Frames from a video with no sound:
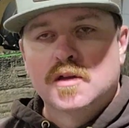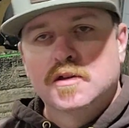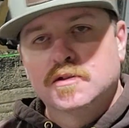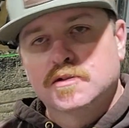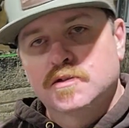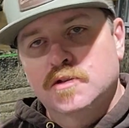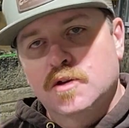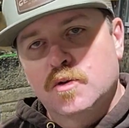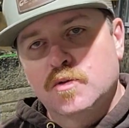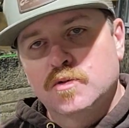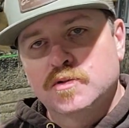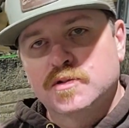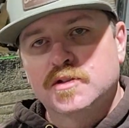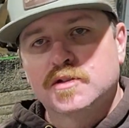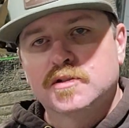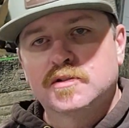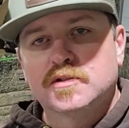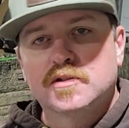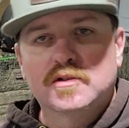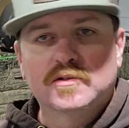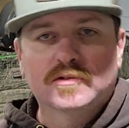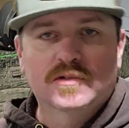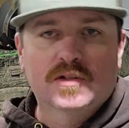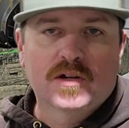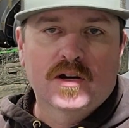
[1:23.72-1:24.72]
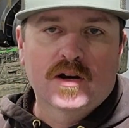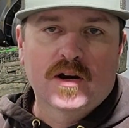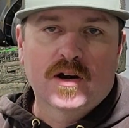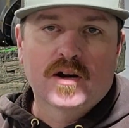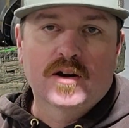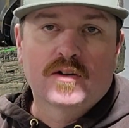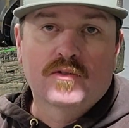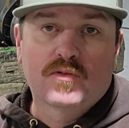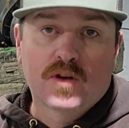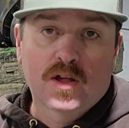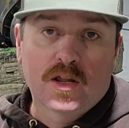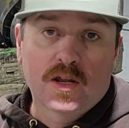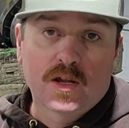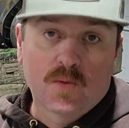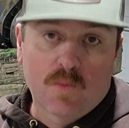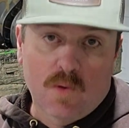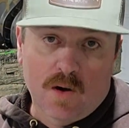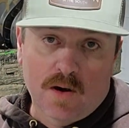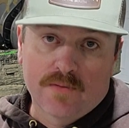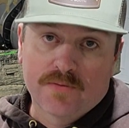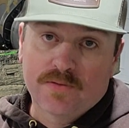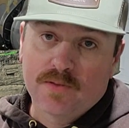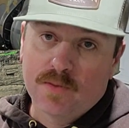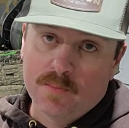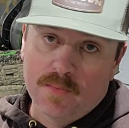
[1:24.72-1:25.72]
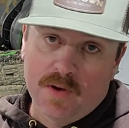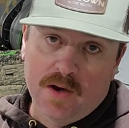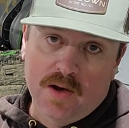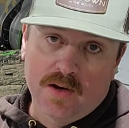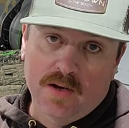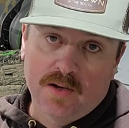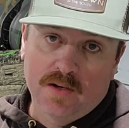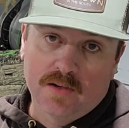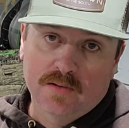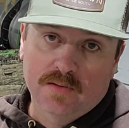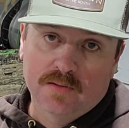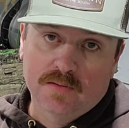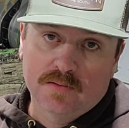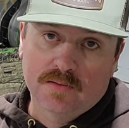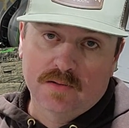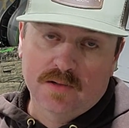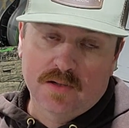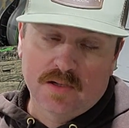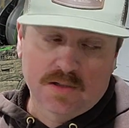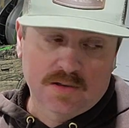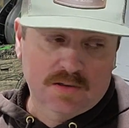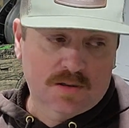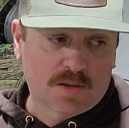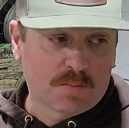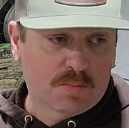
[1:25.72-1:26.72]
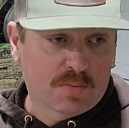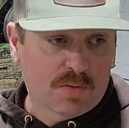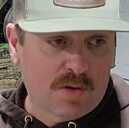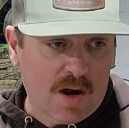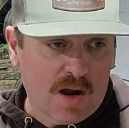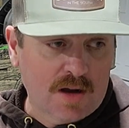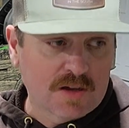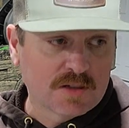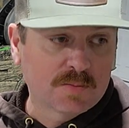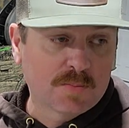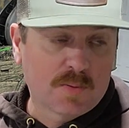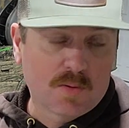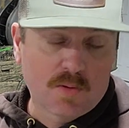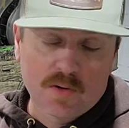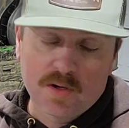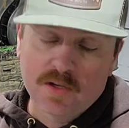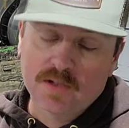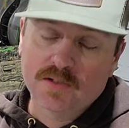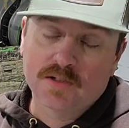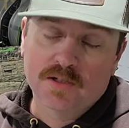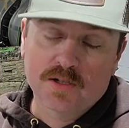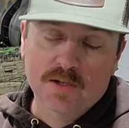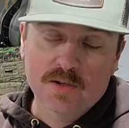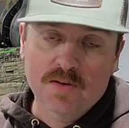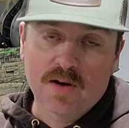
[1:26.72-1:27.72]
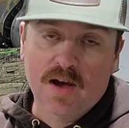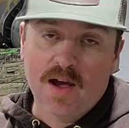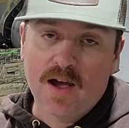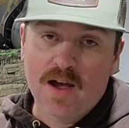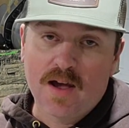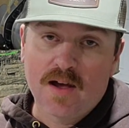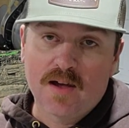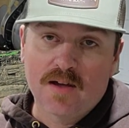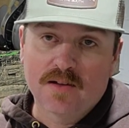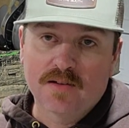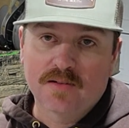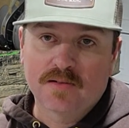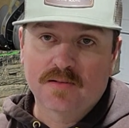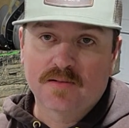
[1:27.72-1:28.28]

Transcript: So is this Ulterra really worth the money? Is the price point too high?